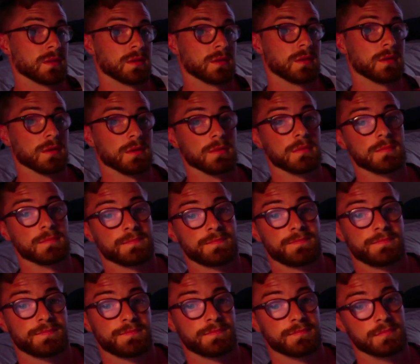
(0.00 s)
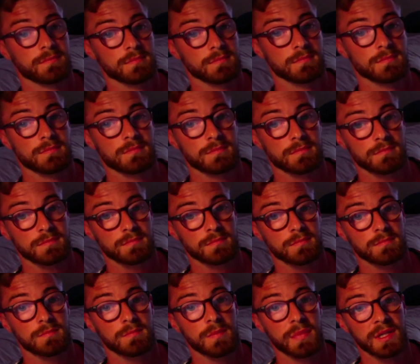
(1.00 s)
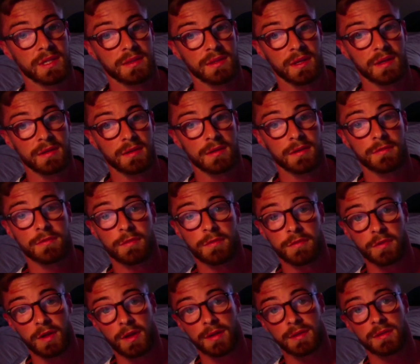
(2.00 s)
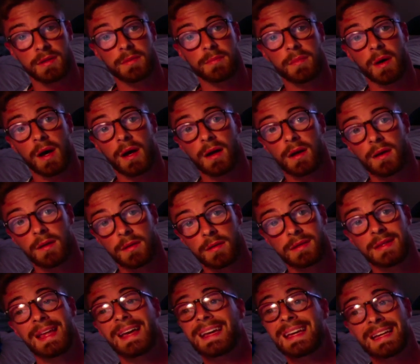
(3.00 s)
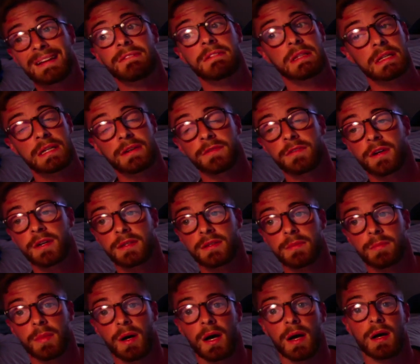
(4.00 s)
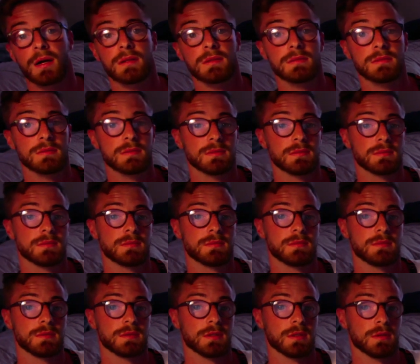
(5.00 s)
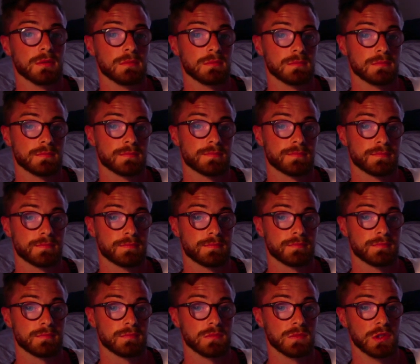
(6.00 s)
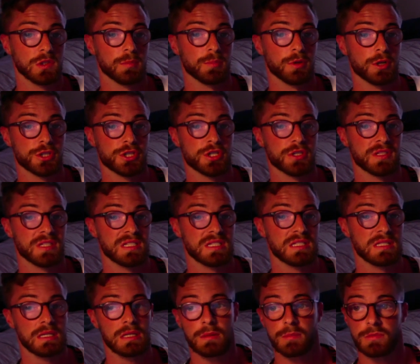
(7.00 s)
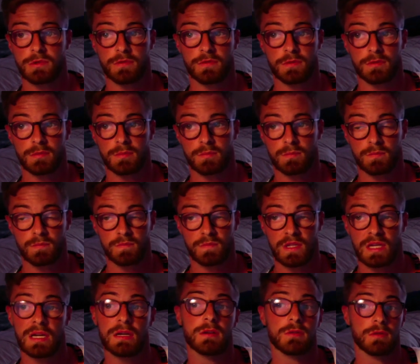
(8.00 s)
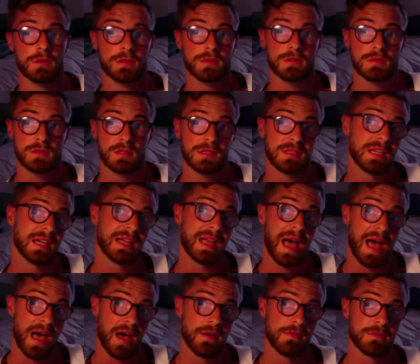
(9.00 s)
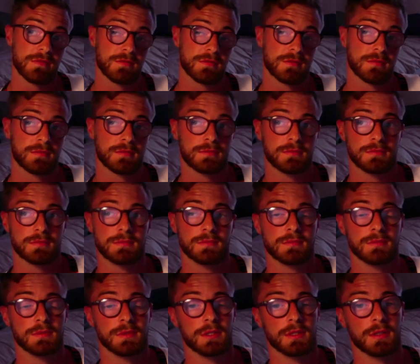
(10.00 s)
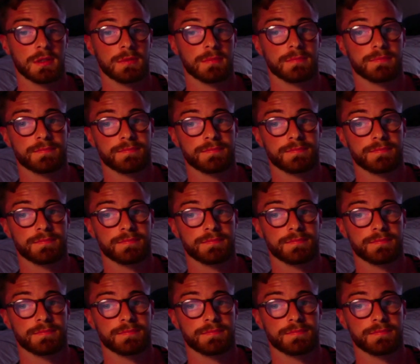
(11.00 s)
you know being negative affected by negatively affected by you know the oppression that stems from the ignorance that they have you know